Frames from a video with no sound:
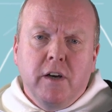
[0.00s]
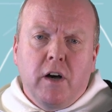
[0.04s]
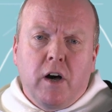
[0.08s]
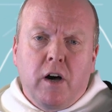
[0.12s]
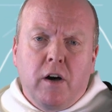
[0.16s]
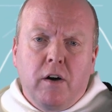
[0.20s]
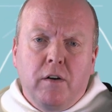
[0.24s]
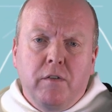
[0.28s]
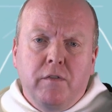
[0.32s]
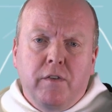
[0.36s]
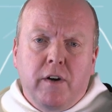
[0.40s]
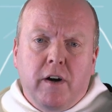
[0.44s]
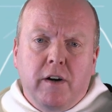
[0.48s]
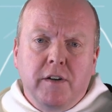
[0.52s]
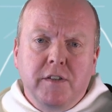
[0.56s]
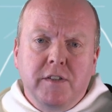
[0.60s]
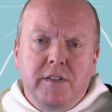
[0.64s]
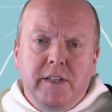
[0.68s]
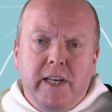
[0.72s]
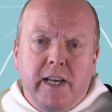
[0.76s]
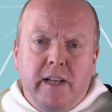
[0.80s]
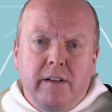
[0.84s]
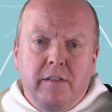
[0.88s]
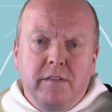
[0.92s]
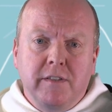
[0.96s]
of
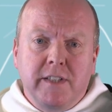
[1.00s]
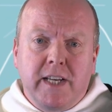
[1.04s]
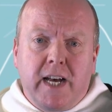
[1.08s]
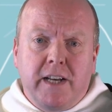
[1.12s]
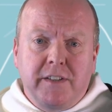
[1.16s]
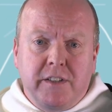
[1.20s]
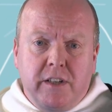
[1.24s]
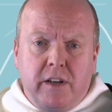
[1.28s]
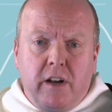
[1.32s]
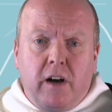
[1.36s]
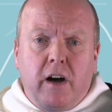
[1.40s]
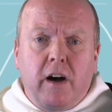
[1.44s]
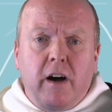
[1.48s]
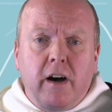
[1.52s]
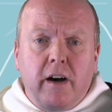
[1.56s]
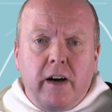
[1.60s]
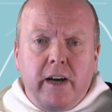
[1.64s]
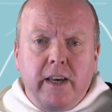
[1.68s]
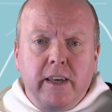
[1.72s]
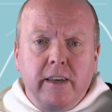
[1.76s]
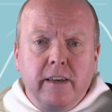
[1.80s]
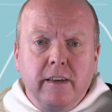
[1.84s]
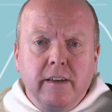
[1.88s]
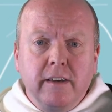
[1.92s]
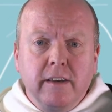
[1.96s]
ourselves as an
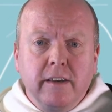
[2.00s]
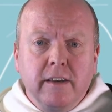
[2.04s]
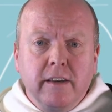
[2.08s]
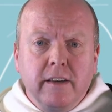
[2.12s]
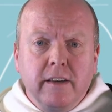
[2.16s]
I